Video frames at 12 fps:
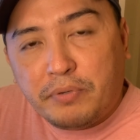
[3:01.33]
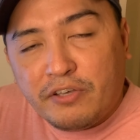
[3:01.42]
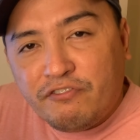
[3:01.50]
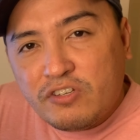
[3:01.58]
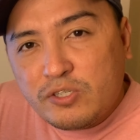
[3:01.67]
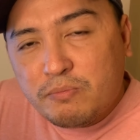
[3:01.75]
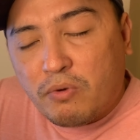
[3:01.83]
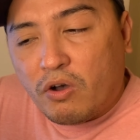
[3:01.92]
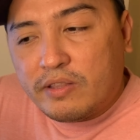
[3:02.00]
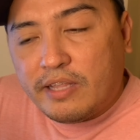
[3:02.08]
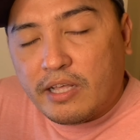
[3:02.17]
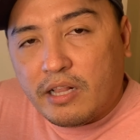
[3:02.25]
previous
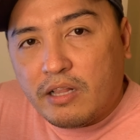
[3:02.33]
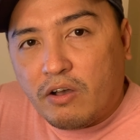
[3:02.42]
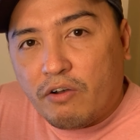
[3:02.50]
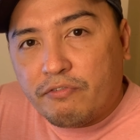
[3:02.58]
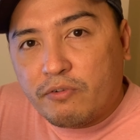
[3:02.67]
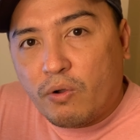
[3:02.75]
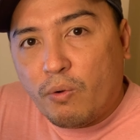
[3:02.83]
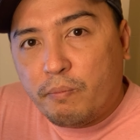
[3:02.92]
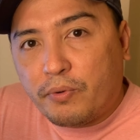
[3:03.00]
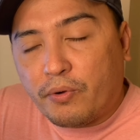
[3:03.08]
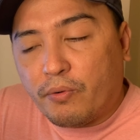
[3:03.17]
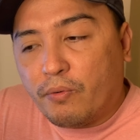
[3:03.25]
model of
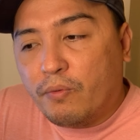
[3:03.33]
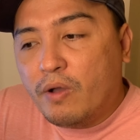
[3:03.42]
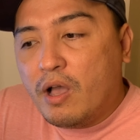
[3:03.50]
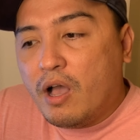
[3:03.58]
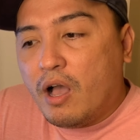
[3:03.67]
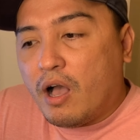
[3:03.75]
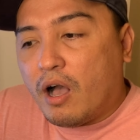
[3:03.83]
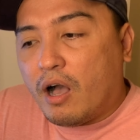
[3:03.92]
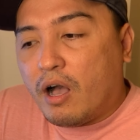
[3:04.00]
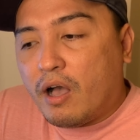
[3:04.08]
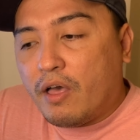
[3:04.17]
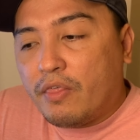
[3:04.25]
GoPro,
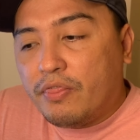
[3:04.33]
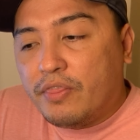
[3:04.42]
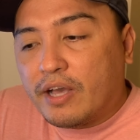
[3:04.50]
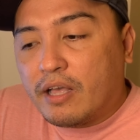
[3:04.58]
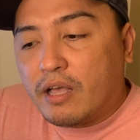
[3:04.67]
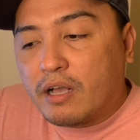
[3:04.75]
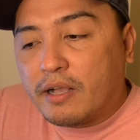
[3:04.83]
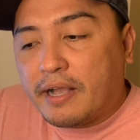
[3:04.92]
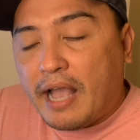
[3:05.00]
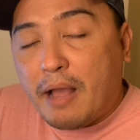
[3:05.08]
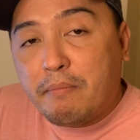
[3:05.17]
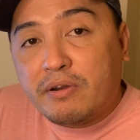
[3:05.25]
the
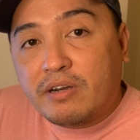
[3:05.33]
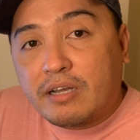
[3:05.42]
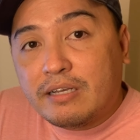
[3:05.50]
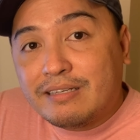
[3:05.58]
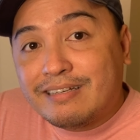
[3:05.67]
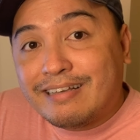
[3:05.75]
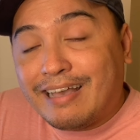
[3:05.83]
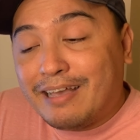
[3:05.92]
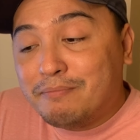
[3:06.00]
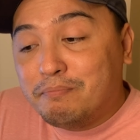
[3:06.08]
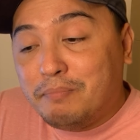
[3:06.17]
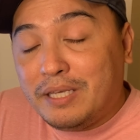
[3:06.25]
camera
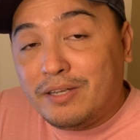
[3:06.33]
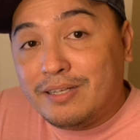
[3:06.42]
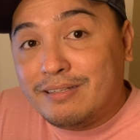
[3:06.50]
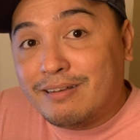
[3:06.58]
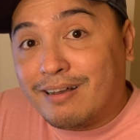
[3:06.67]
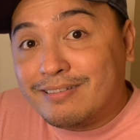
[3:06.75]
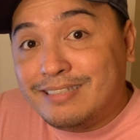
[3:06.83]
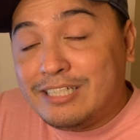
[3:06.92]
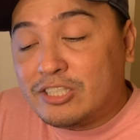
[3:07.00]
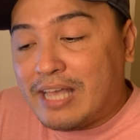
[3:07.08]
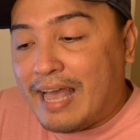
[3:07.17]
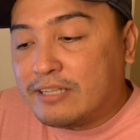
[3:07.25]
can be
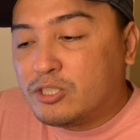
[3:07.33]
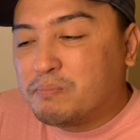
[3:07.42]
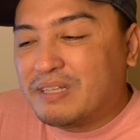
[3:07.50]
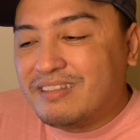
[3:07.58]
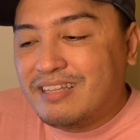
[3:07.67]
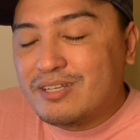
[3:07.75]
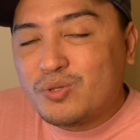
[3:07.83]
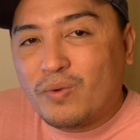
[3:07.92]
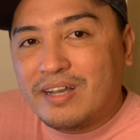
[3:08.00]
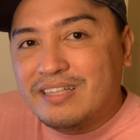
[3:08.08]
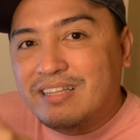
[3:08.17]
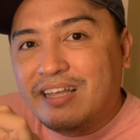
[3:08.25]
detached, but this
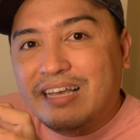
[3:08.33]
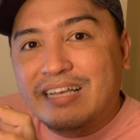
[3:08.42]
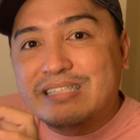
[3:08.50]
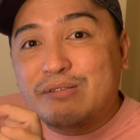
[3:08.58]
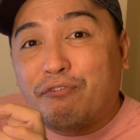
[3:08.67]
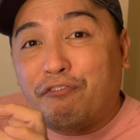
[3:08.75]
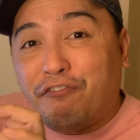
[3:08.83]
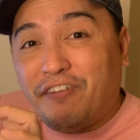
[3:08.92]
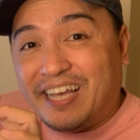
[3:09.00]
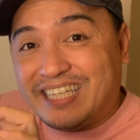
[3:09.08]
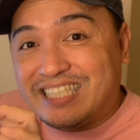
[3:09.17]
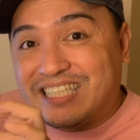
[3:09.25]
one it's
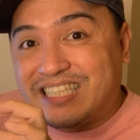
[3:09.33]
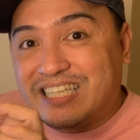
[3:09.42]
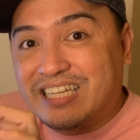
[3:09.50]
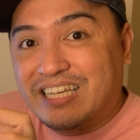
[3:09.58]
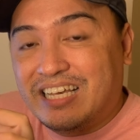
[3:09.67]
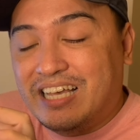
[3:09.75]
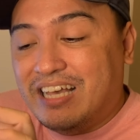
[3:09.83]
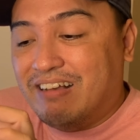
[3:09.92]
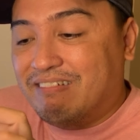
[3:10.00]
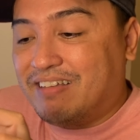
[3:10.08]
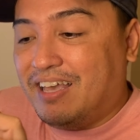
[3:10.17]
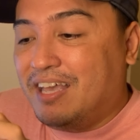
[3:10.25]
fixed.
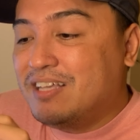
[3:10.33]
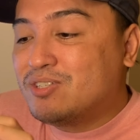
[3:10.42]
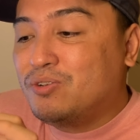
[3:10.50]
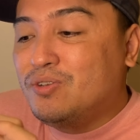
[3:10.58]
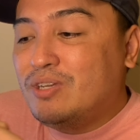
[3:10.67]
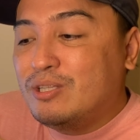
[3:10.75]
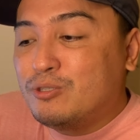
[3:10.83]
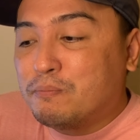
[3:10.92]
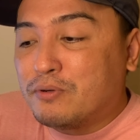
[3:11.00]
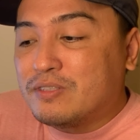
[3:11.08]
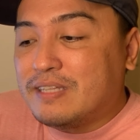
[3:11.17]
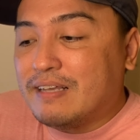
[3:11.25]
Okay, so you need to
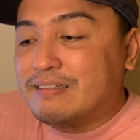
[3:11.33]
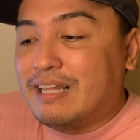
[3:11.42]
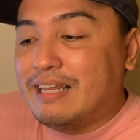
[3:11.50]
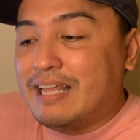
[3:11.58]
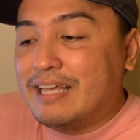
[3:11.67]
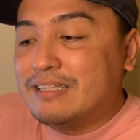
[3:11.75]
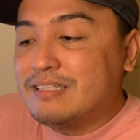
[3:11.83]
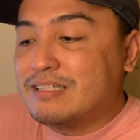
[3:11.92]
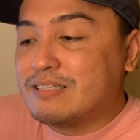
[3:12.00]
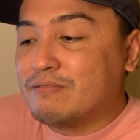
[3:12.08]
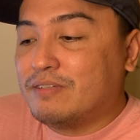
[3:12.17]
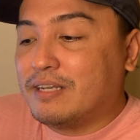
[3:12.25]
protect the
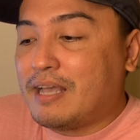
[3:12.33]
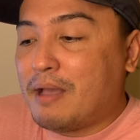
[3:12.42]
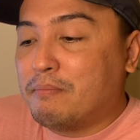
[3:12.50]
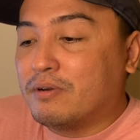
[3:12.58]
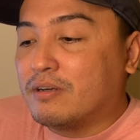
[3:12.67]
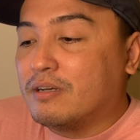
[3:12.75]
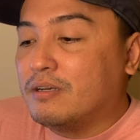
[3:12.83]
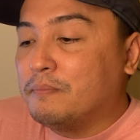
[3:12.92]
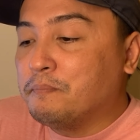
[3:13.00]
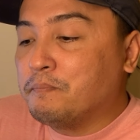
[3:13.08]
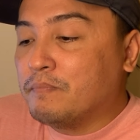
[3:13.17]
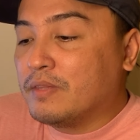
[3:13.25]
lens of the camera,
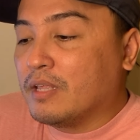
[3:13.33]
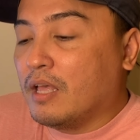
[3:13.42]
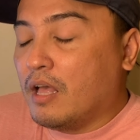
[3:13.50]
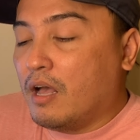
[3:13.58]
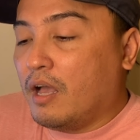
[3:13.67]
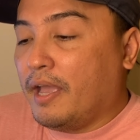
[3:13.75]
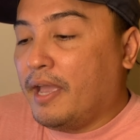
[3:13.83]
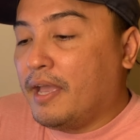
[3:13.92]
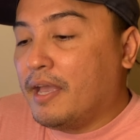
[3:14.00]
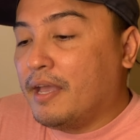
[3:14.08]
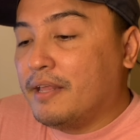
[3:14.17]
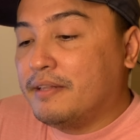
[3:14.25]

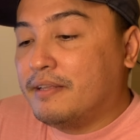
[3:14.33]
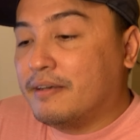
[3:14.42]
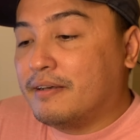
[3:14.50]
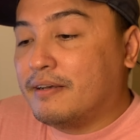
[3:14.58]
and